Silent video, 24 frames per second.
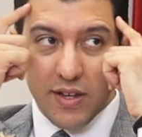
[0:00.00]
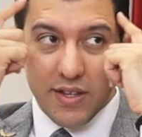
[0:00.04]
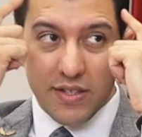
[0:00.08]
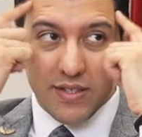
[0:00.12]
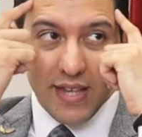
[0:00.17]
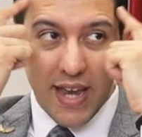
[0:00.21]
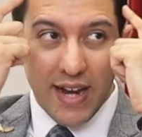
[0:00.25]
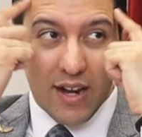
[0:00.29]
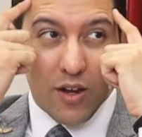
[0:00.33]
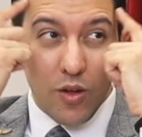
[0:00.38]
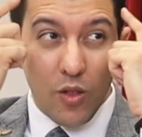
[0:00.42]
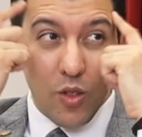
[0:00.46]

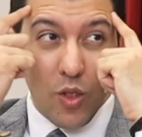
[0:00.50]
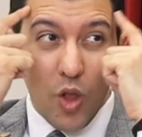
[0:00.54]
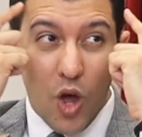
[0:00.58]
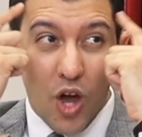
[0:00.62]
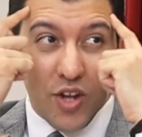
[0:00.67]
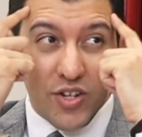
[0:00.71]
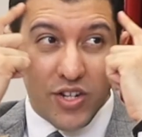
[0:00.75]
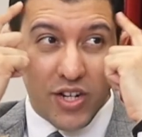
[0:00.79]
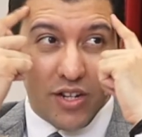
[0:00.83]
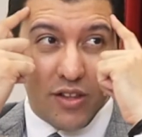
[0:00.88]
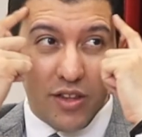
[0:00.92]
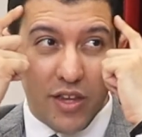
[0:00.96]

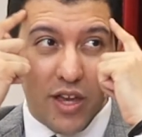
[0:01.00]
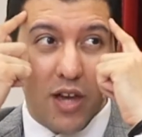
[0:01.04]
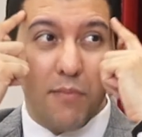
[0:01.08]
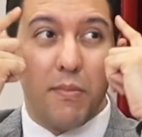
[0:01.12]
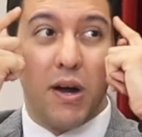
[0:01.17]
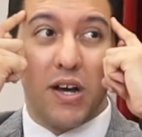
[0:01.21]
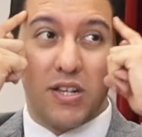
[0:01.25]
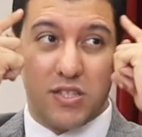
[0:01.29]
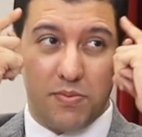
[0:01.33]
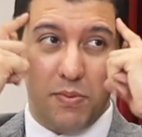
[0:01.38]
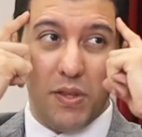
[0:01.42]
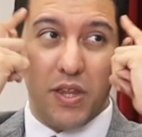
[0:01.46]
psychologically
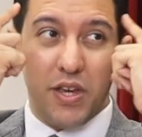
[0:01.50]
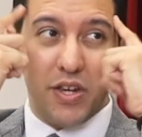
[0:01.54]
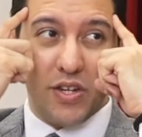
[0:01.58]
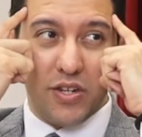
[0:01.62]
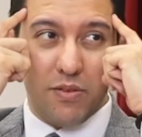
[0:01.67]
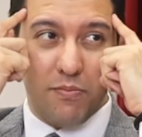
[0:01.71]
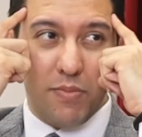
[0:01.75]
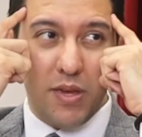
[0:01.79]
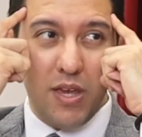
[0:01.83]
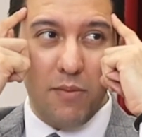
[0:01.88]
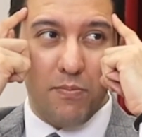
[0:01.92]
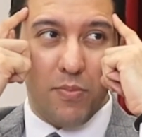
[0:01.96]
amongst
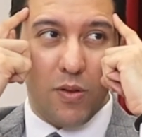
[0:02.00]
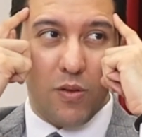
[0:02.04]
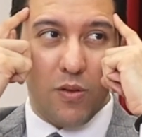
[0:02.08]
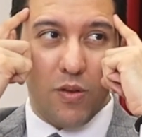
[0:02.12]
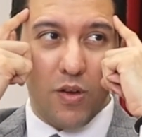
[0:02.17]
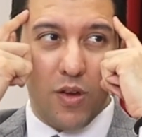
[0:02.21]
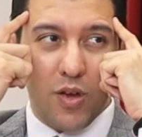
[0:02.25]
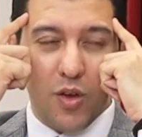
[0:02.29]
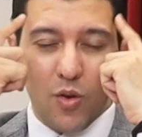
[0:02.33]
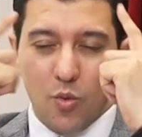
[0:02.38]
Malaysian people